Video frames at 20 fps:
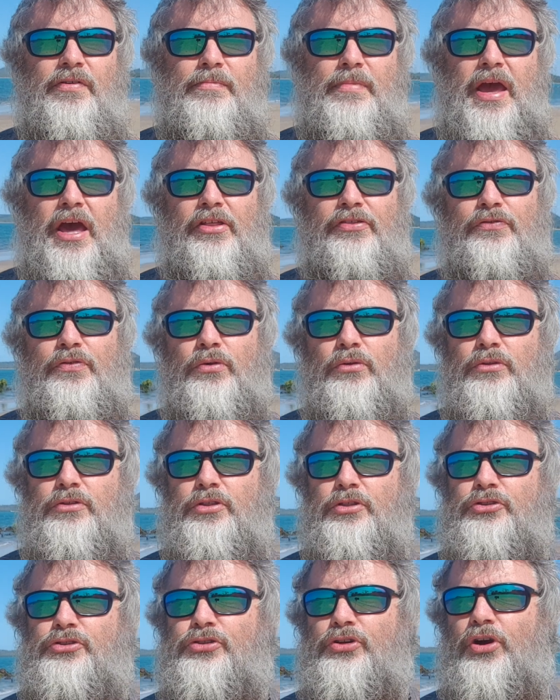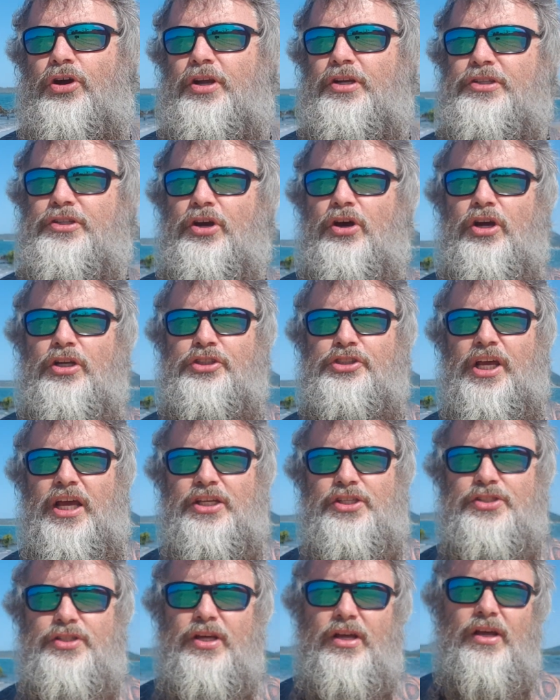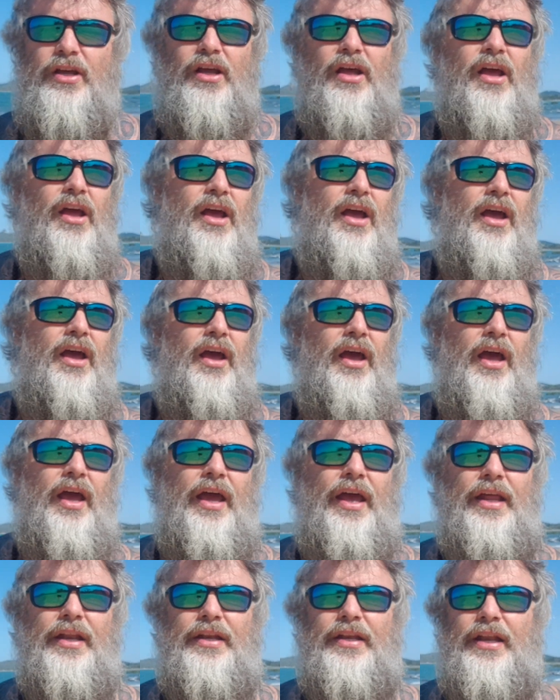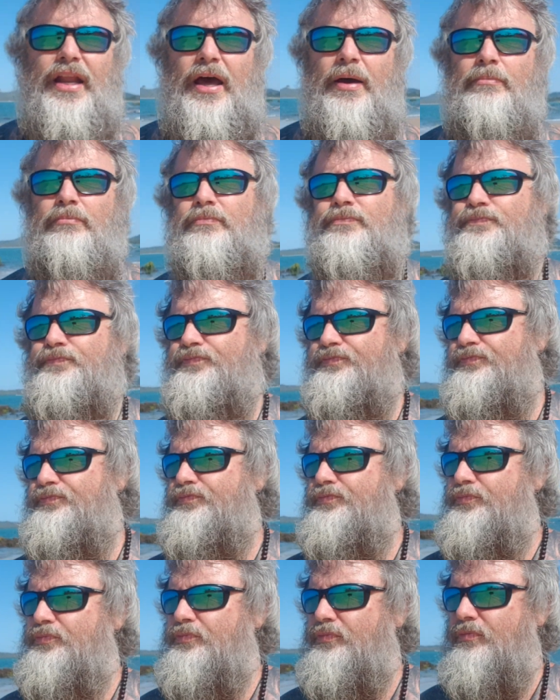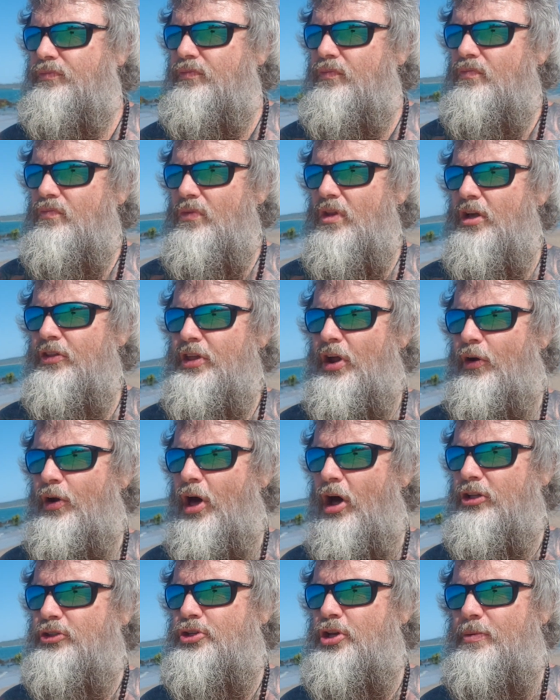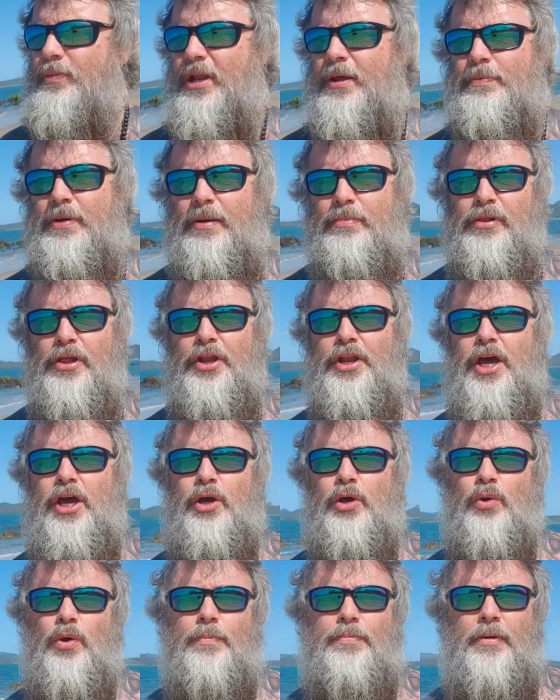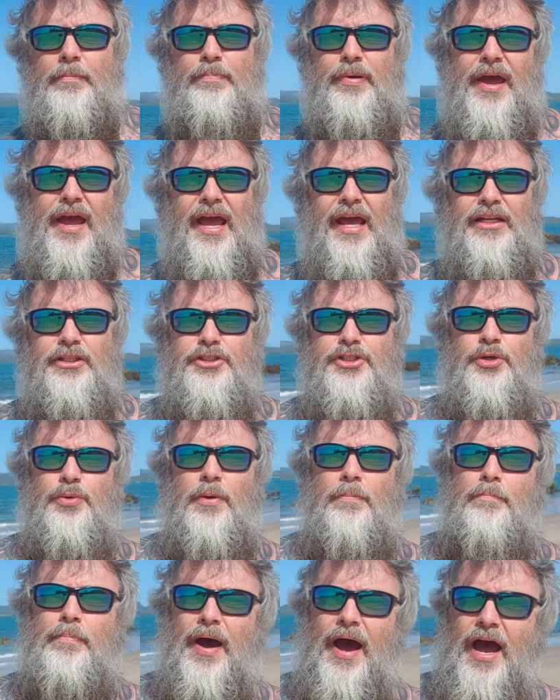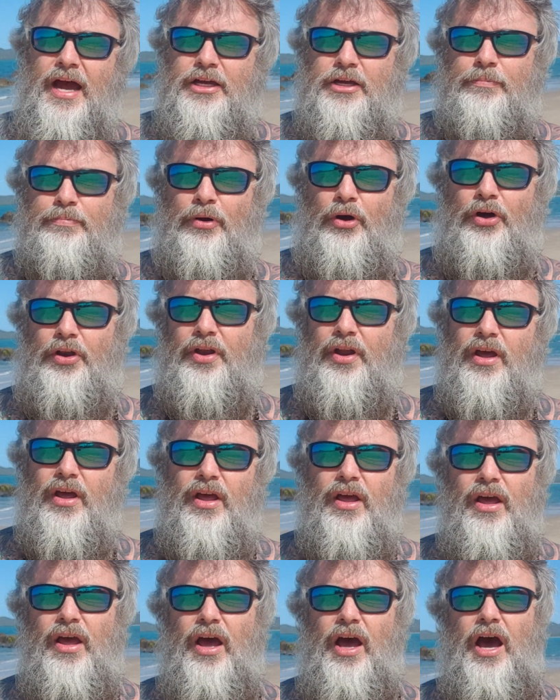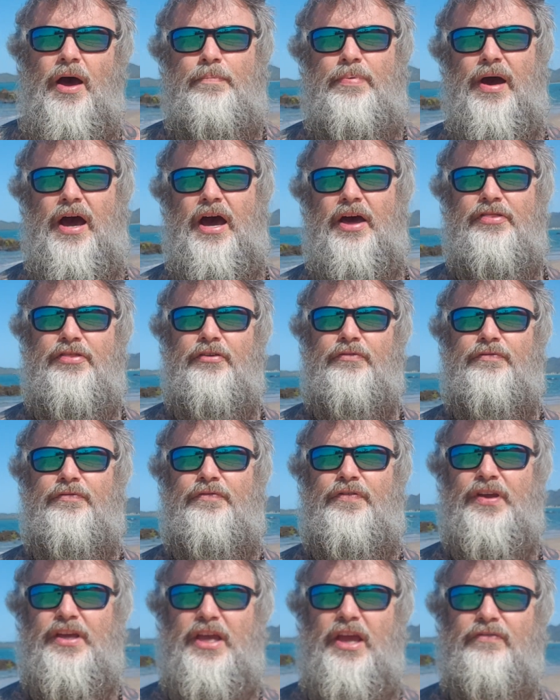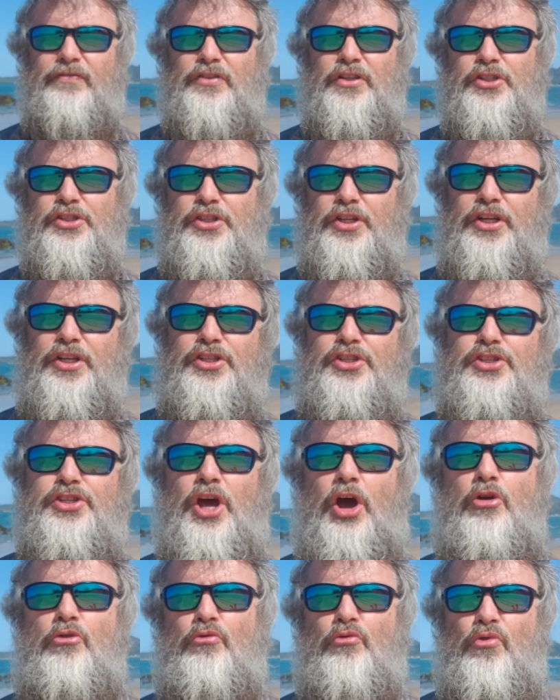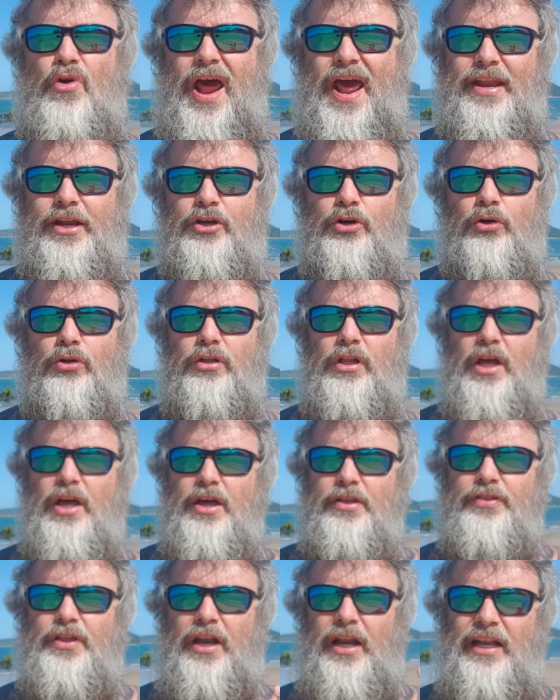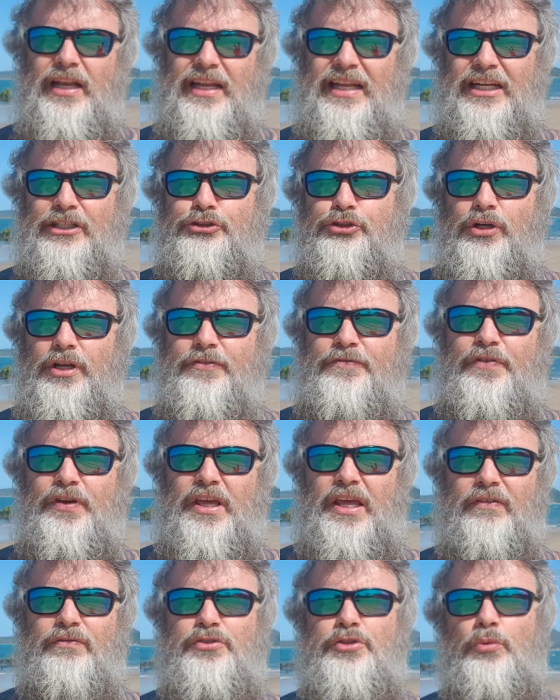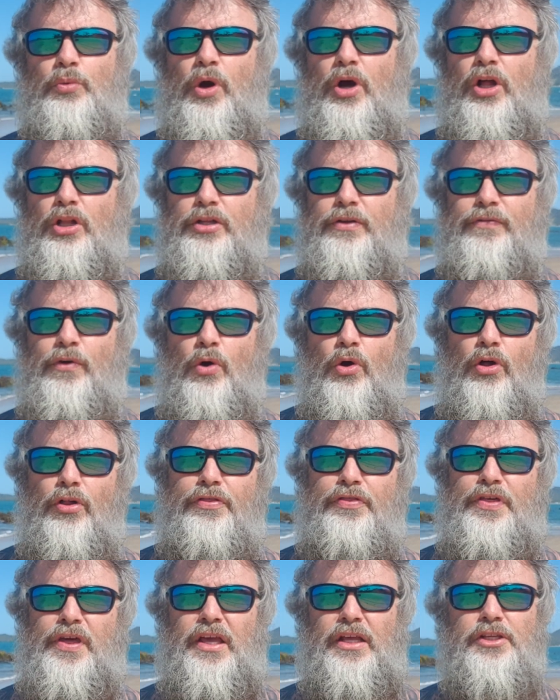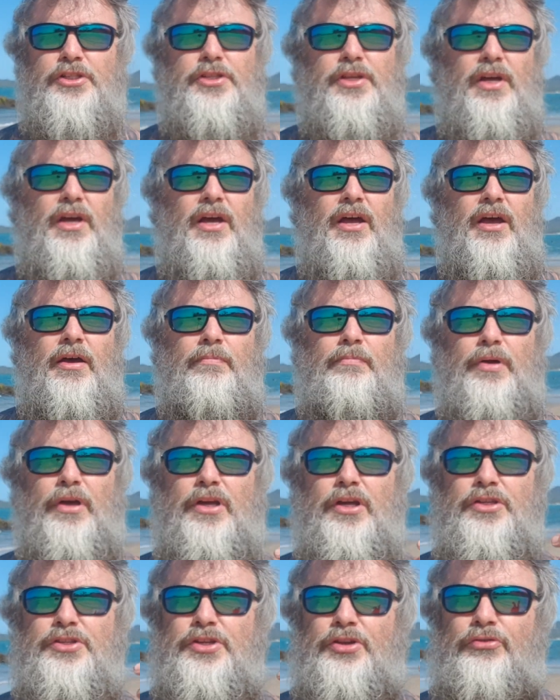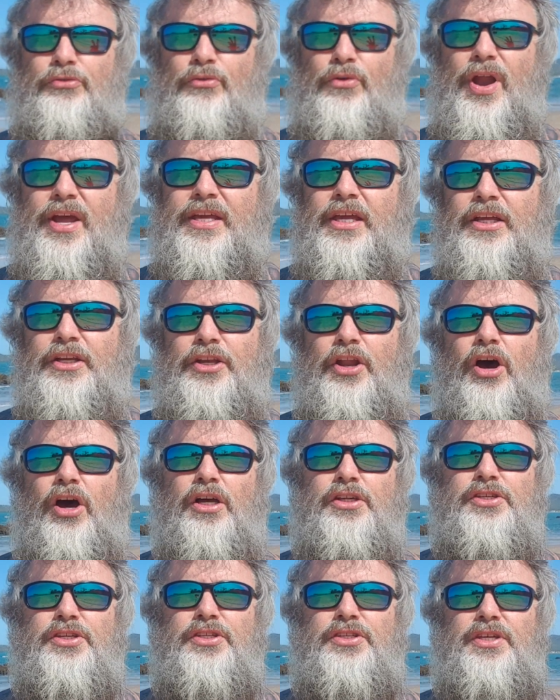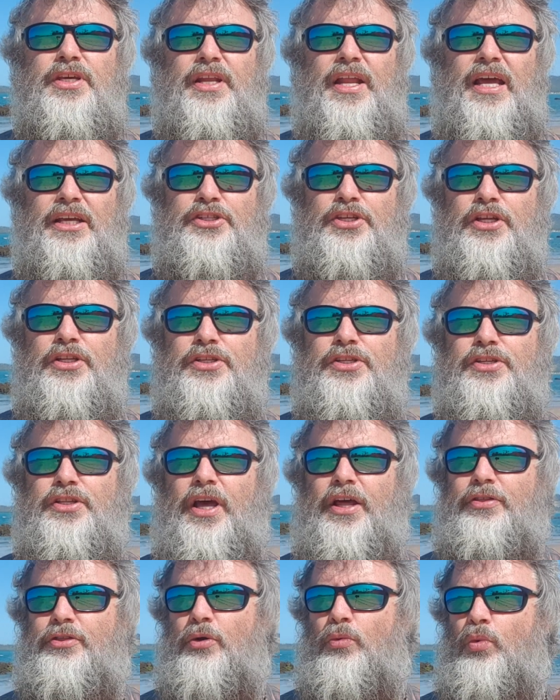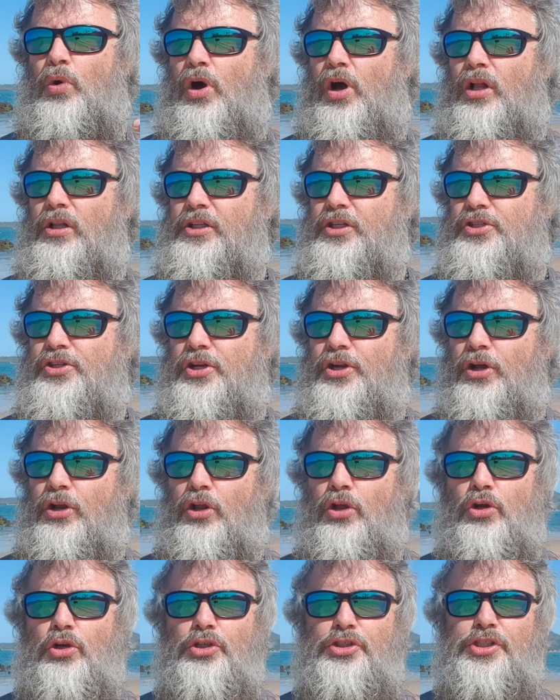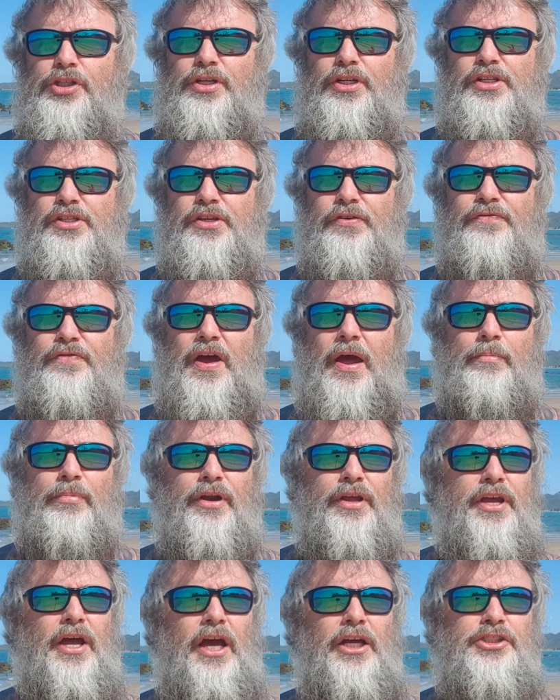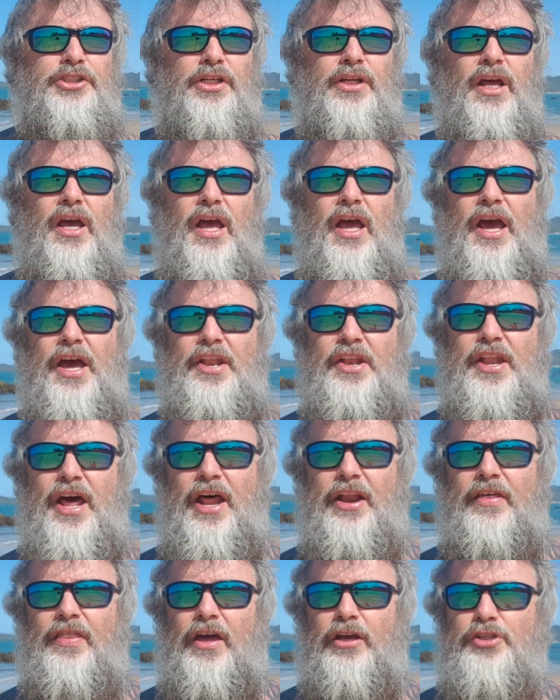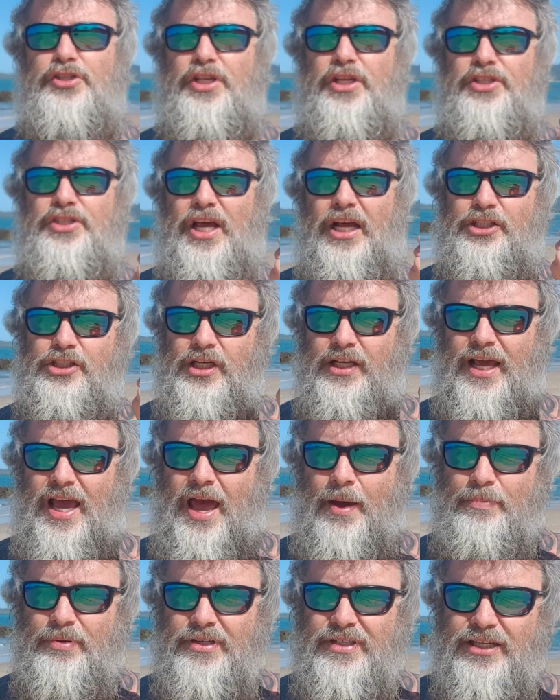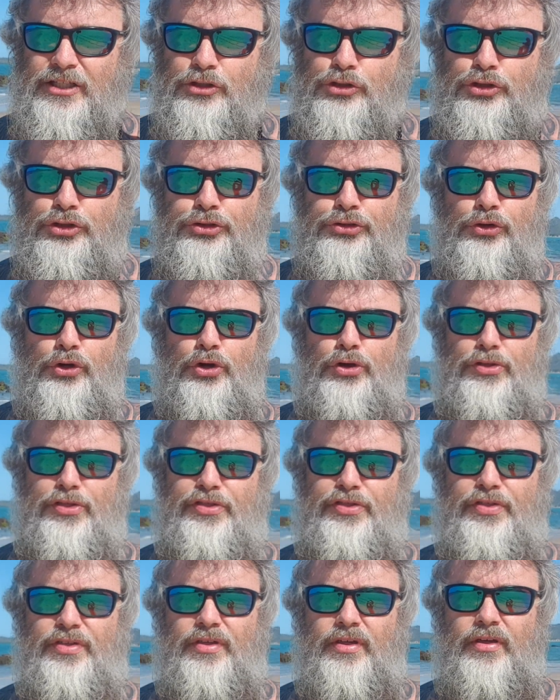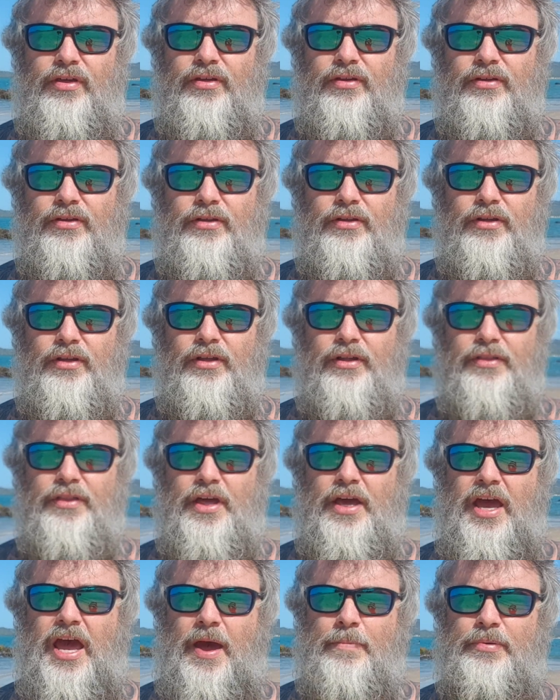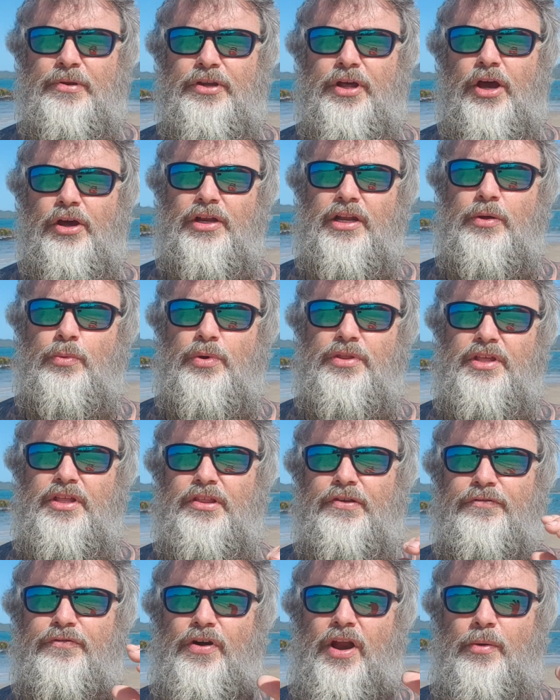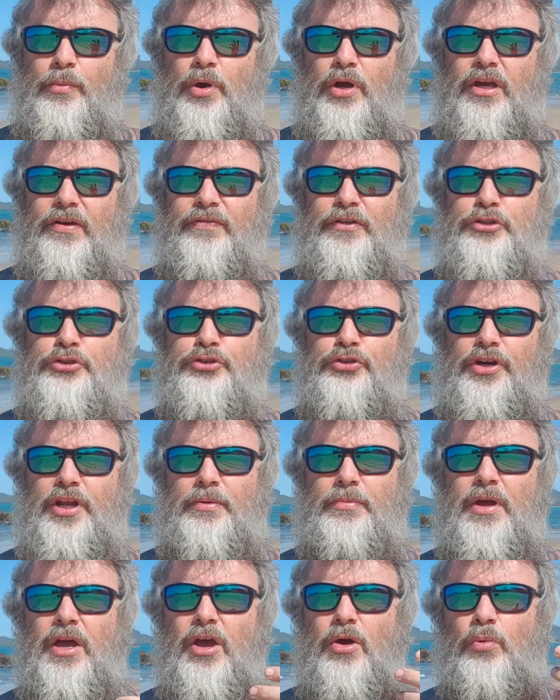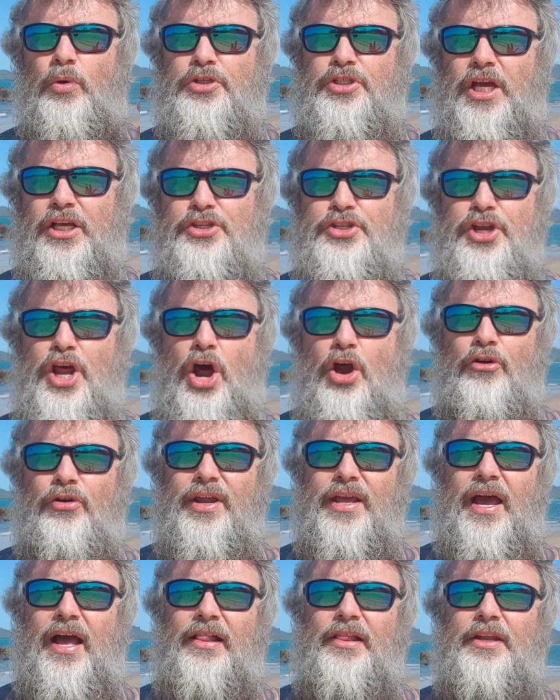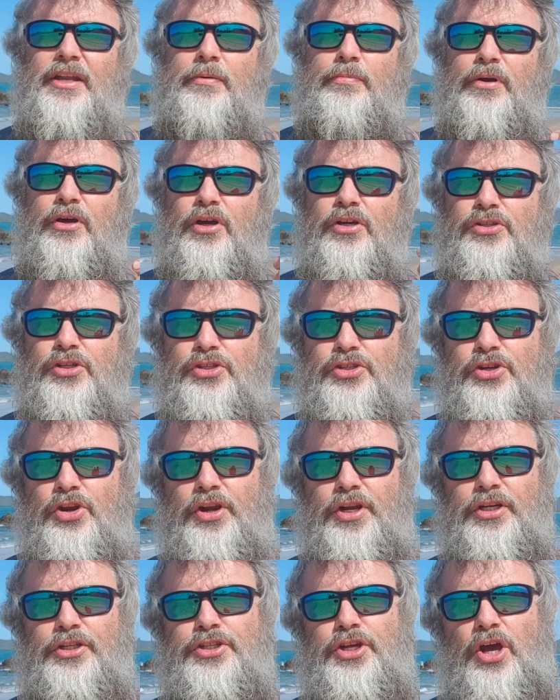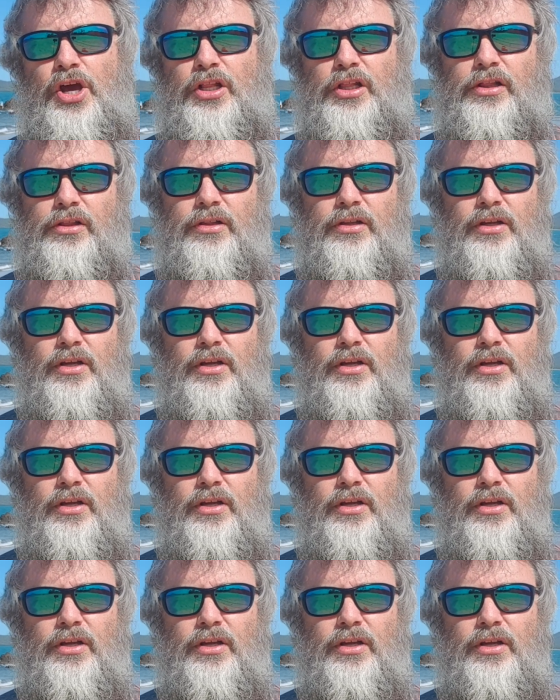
mouthful to try and digest, and there are not too many people I know who are prepared to embark upon a path of forgiveness that is so radical that it literally forgives the world of all things, because it recognizes in essence that the world is an illusion, is a fabrication, and none of those things actually happened in truth. They happened only within the framework of a dream, which has no reality because it's not eternal.